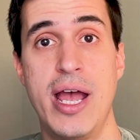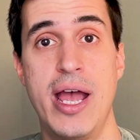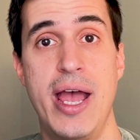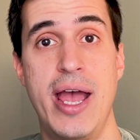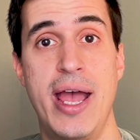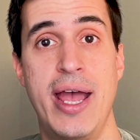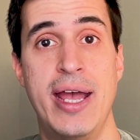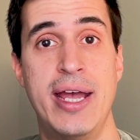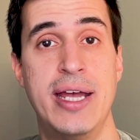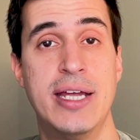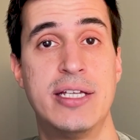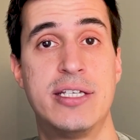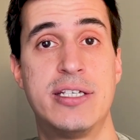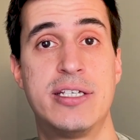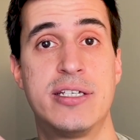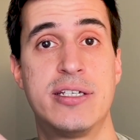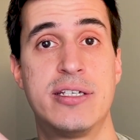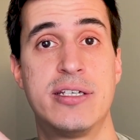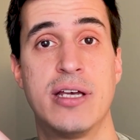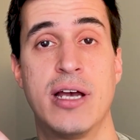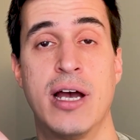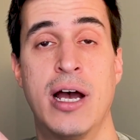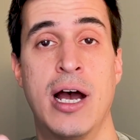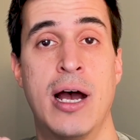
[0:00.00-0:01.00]
It's
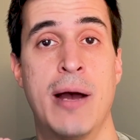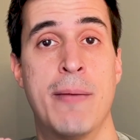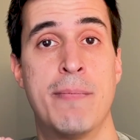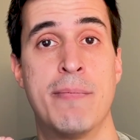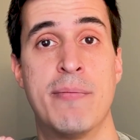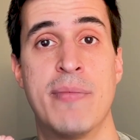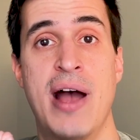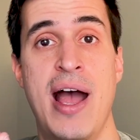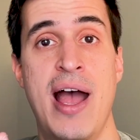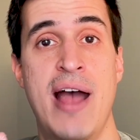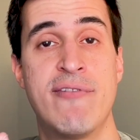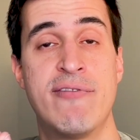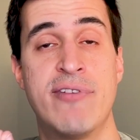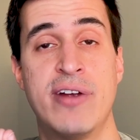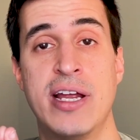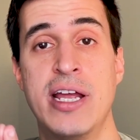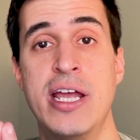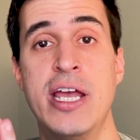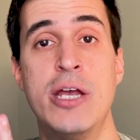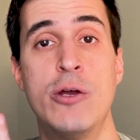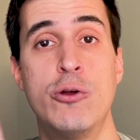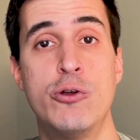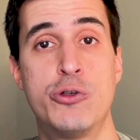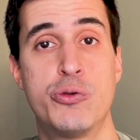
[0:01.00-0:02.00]
um, I have a
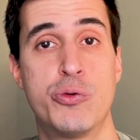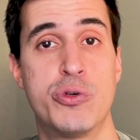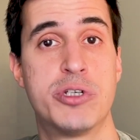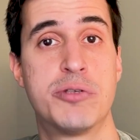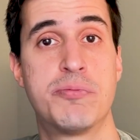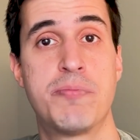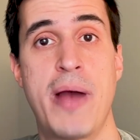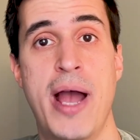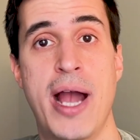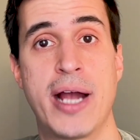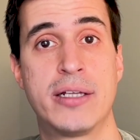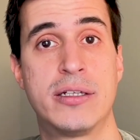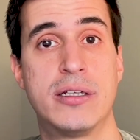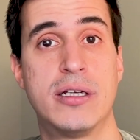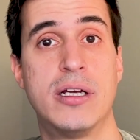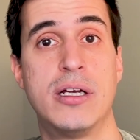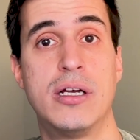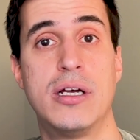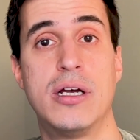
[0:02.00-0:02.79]
huge respect